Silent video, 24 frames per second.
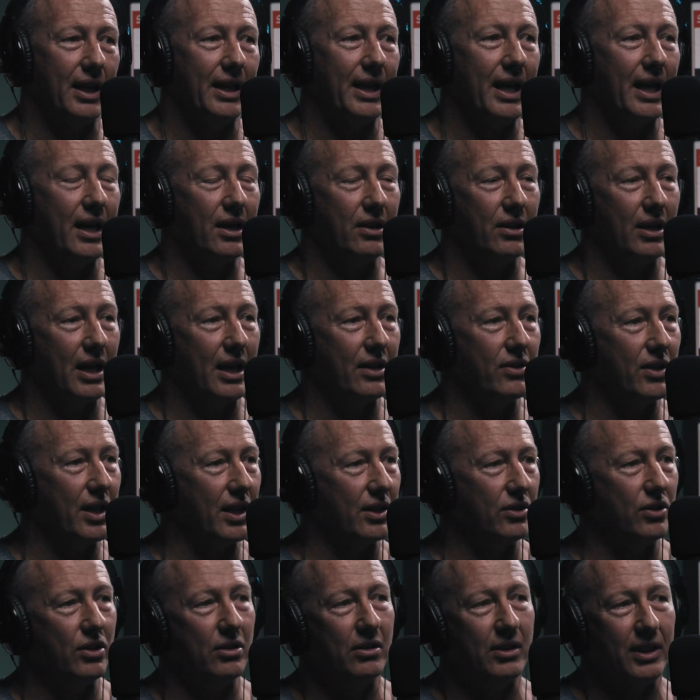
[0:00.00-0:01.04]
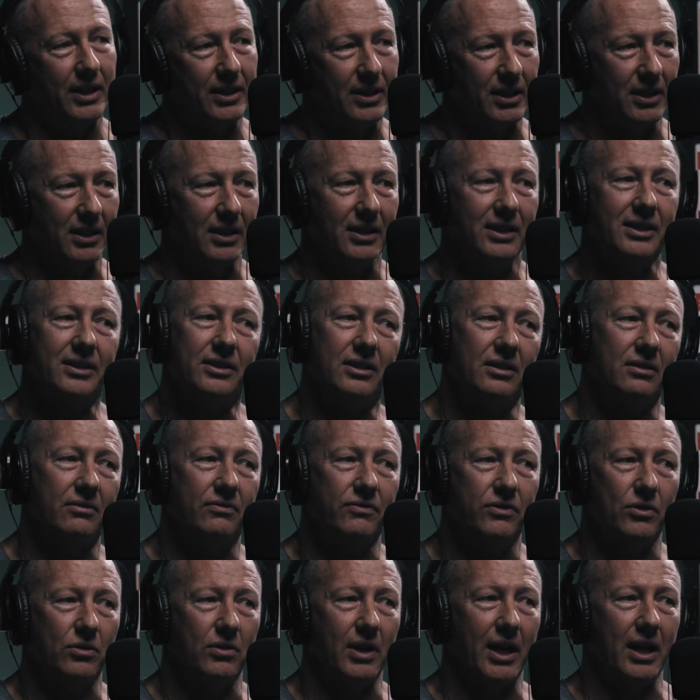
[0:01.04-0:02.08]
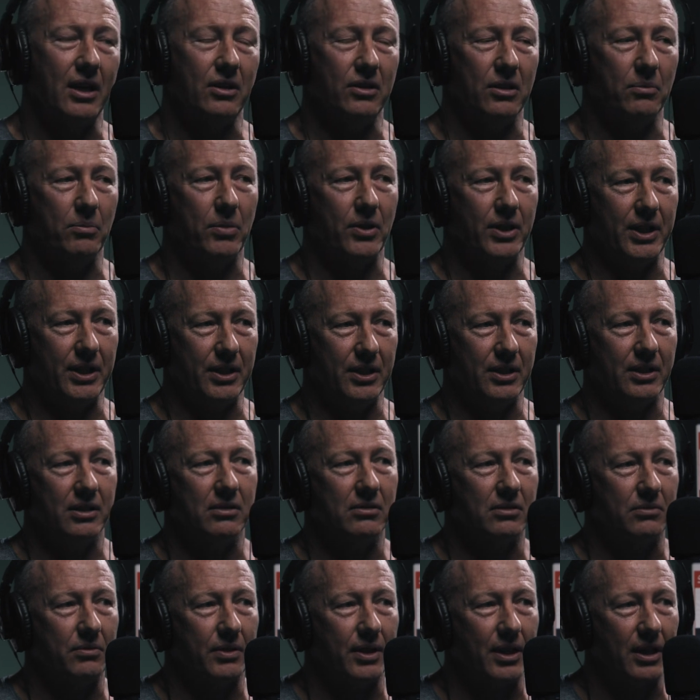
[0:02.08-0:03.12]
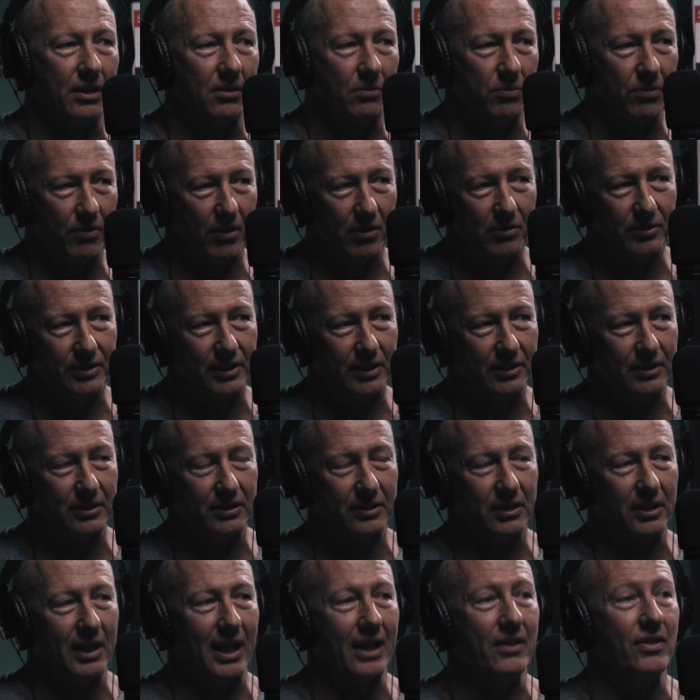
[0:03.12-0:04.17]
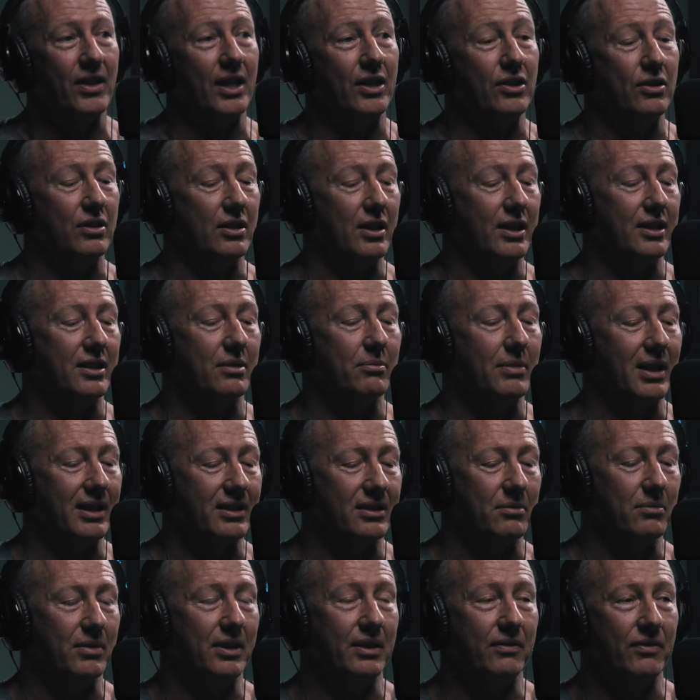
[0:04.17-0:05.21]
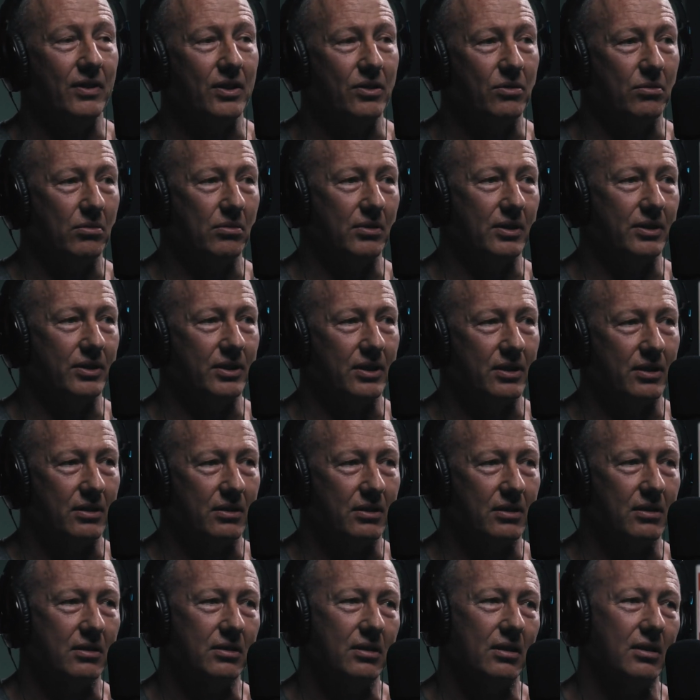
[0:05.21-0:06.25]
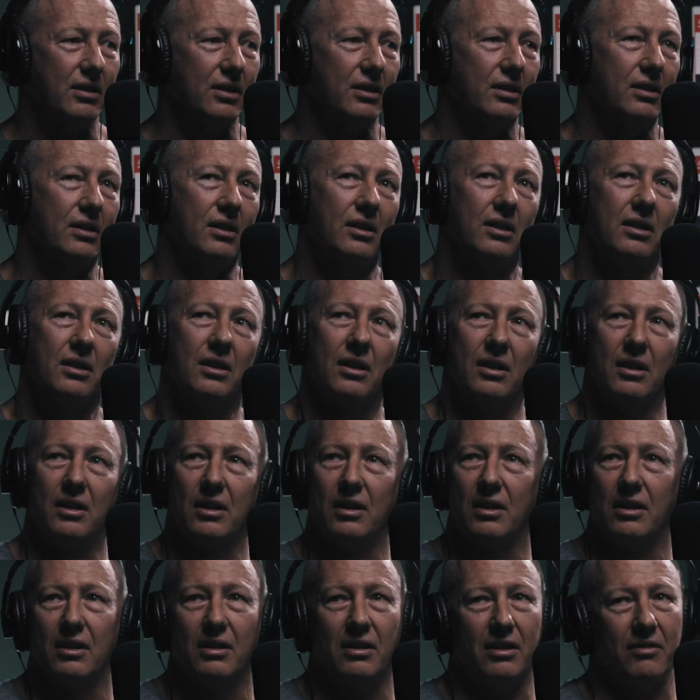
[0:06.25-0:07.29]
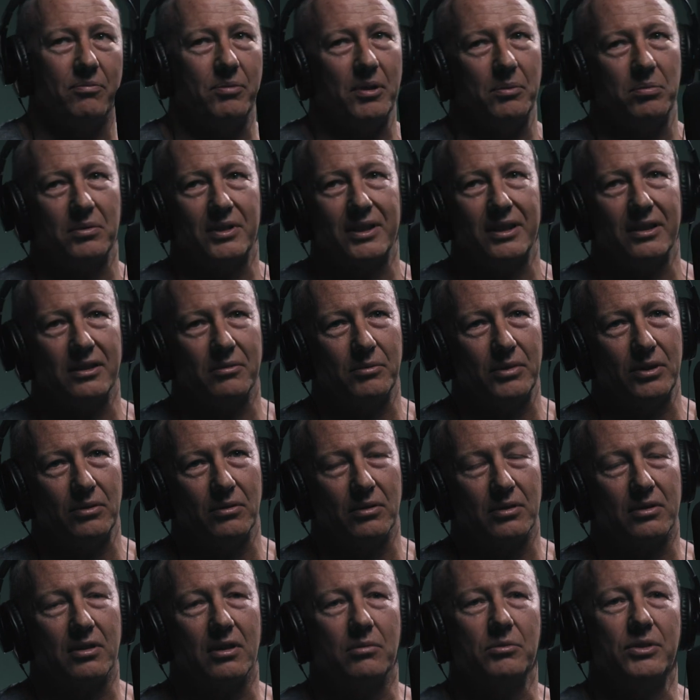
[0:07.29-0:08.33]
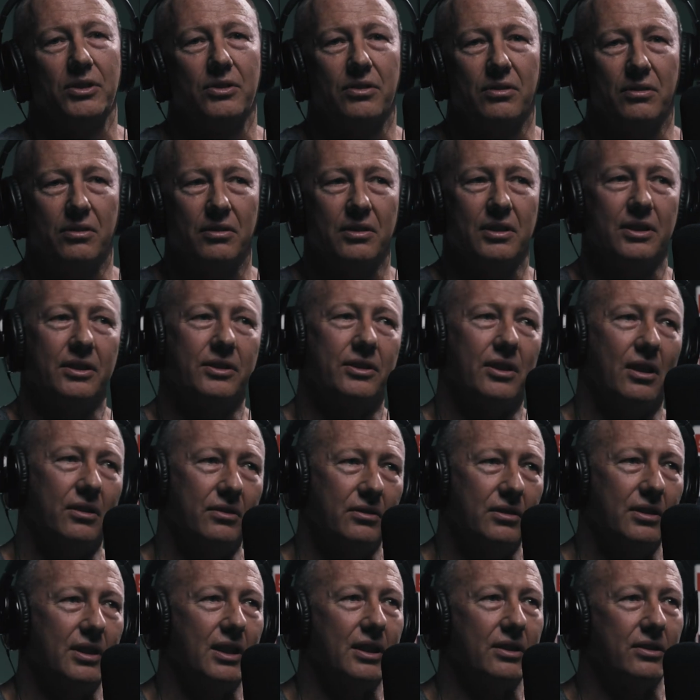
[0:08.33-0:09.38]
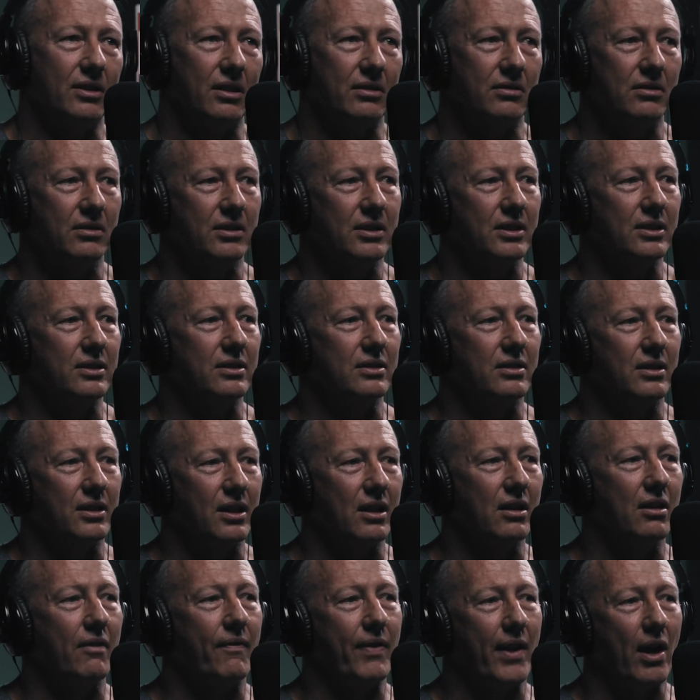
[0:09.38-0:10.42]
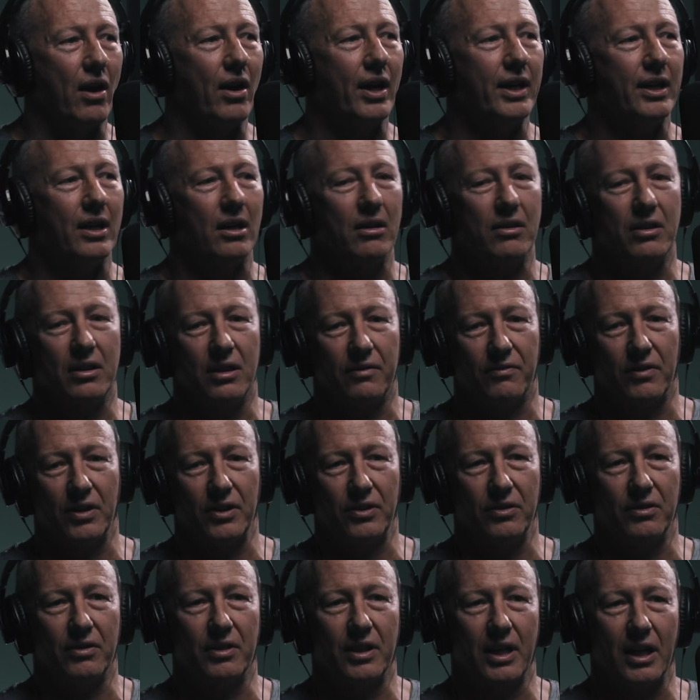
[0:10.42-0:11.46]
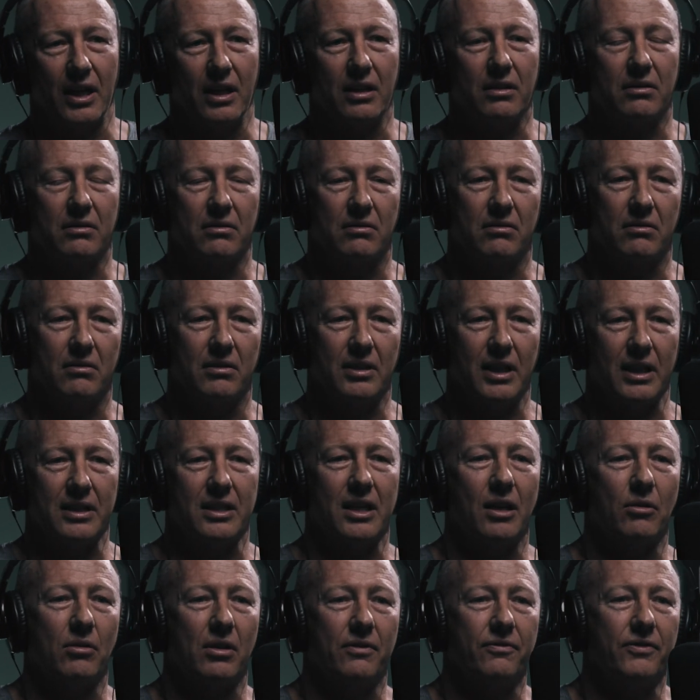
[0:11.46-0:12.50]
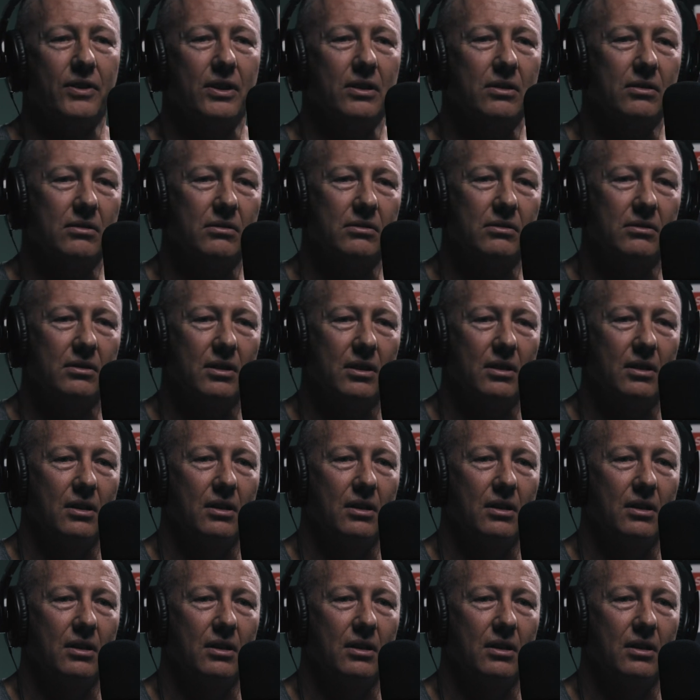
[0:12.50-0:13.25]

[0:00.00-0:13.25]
and then you need to listen for how your body deals with that and processes it. And then you need to make some individual decisions. Because I have people telling me all the time, you should do this, don't do that, don't do this. And I go, I know that if I do that, that's how I feel.